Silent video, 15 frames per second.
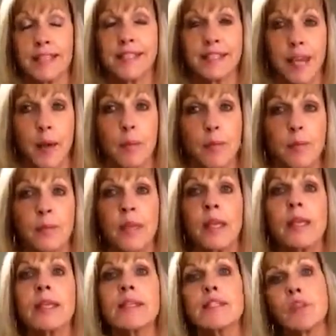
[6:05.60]
step
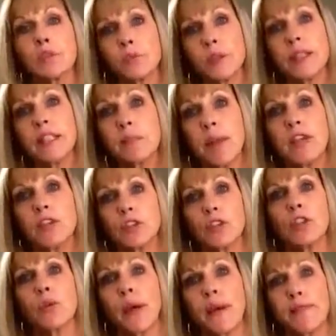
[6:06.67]
is to really make sure
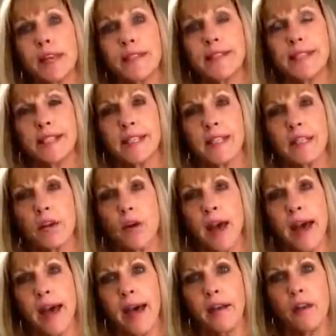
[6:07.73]
you have that CEO
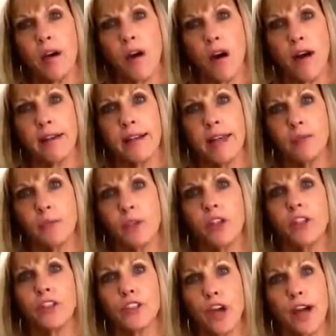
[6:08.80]
hat on, and we're
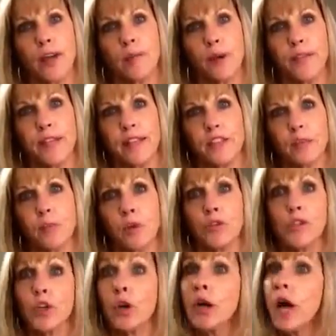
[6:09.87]
going to talk about that tomorrow.
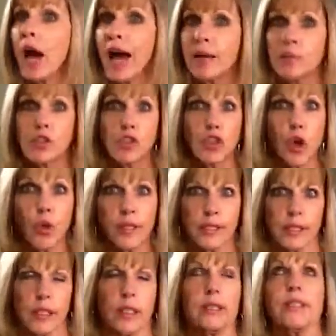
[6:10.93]
So I'm so
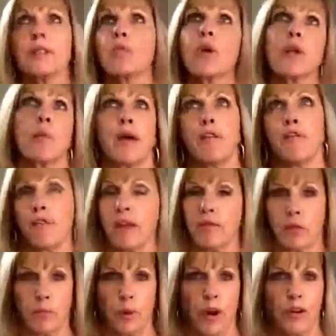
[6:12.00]
excited. This is one of my
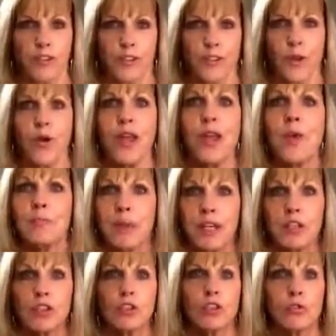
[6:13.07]
favorite parts. So
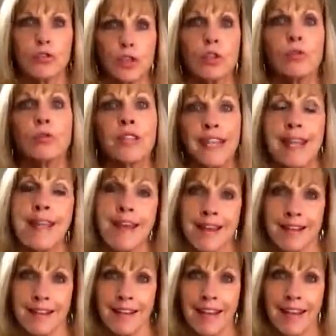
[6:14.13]
make sure you tune
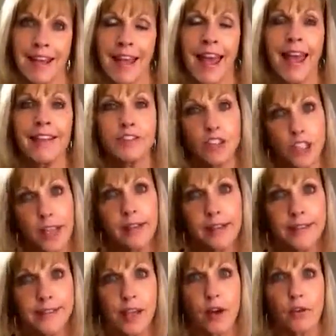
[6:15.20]
in and check
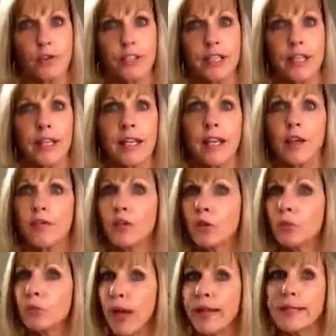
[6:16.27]
us out. If you're
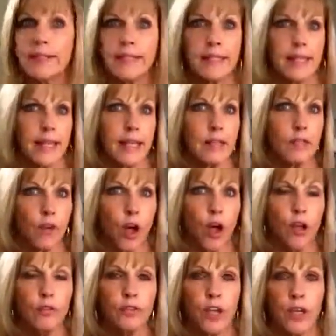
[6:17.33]
ready to get
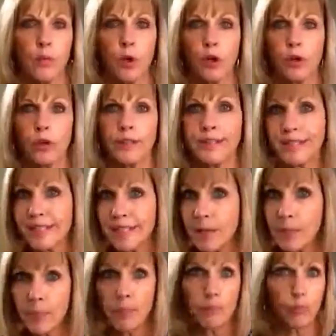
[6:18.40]
involved on a more
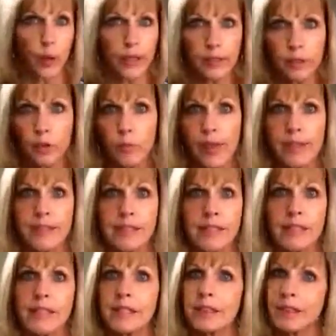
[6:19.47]
deep, regular
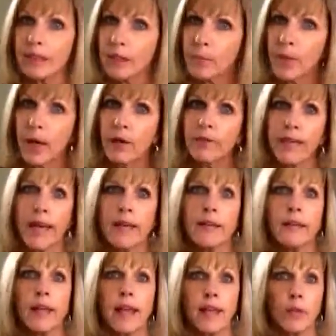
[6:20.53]
basis, think about
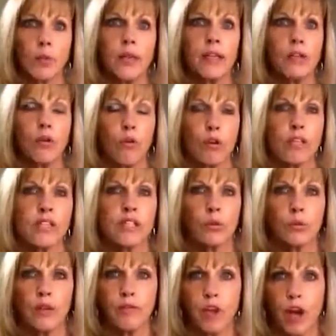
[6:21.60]
that 8-week course that
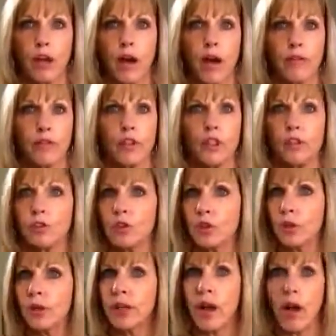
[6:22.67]
we've got offered. You
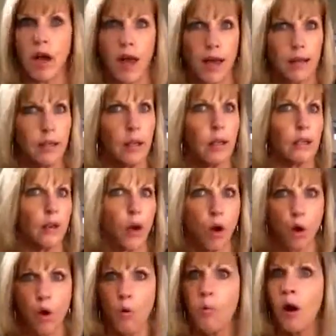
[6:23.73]
do it at
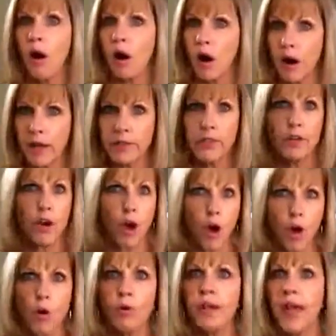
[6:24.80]
home, on your
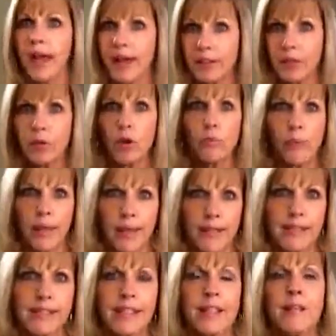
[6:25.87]
own, at your own
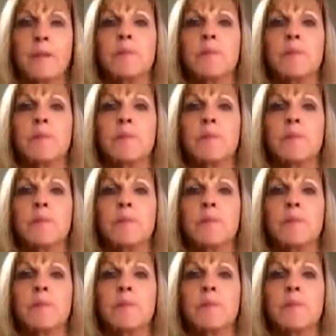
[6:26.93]
pace.